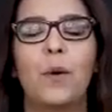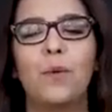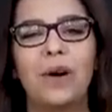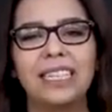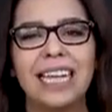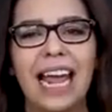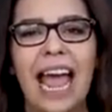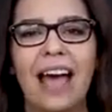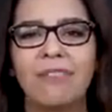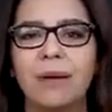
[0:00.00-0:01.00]
Once I
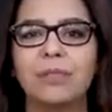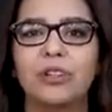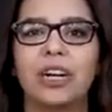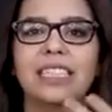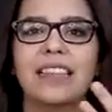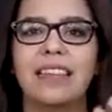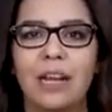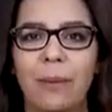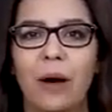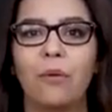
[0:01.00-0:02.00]
have them starting to
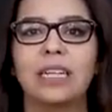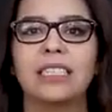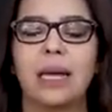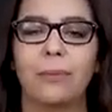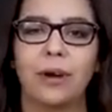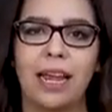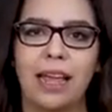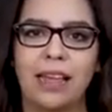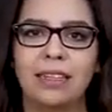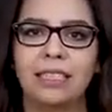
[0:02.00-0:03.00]
think about what a summary
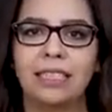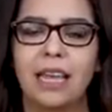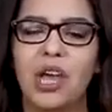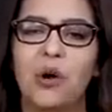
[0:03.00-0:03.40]
is,